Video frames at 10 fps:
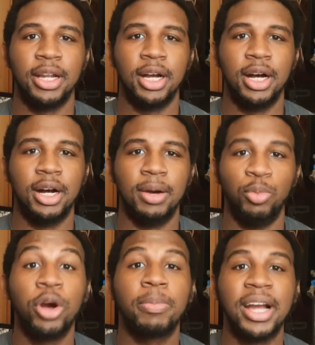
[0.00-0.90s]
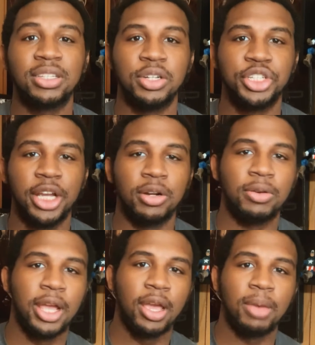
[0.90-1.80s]
welcome back to the channel.
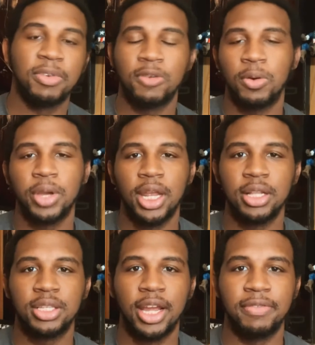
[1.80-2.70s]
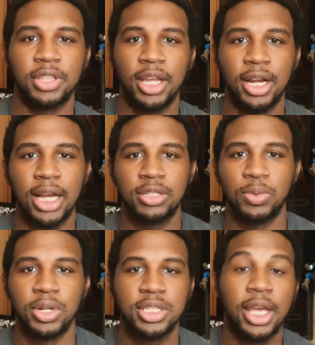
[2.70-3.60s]
And before we get into everything, I just
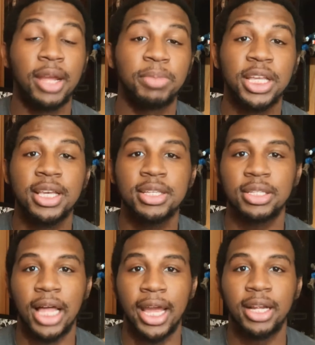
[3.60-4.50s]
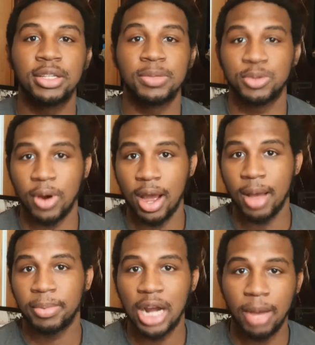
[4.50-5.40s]
want to say please like,
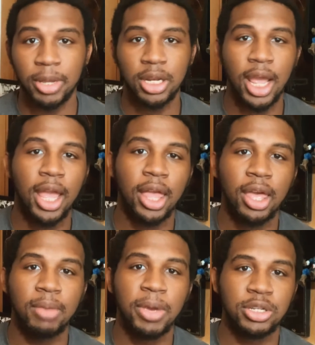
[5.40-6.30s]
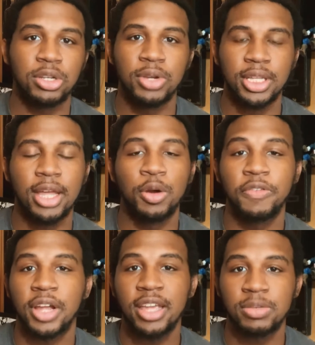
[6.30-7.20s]
subscribe, comment, and make sure you hit that
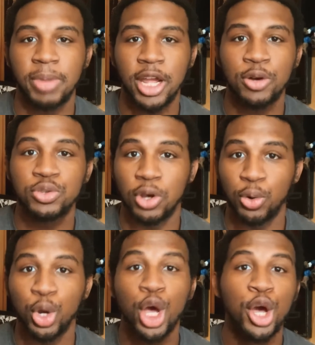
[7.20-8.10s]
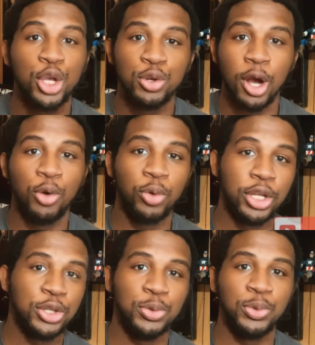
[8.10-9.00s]
notification bell so you know
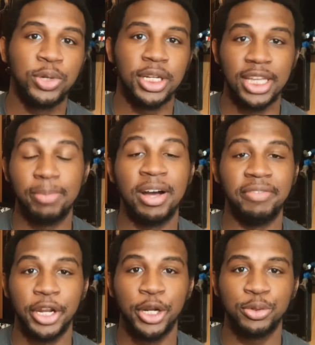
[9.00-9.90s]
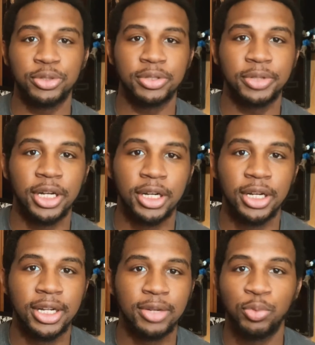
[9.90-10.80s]
when you can get my videos
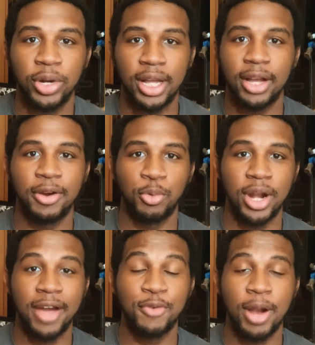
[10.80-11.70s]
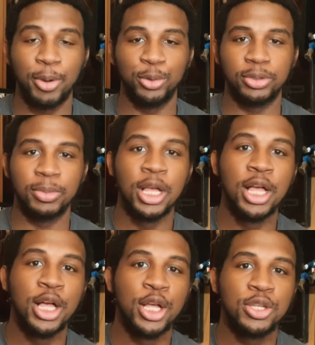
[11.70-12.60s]
whenever I post them.
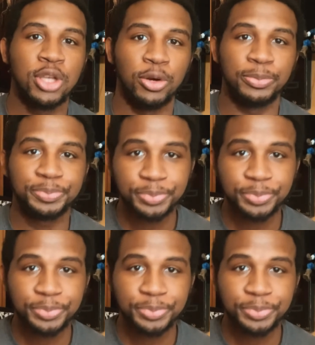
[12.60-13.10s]
So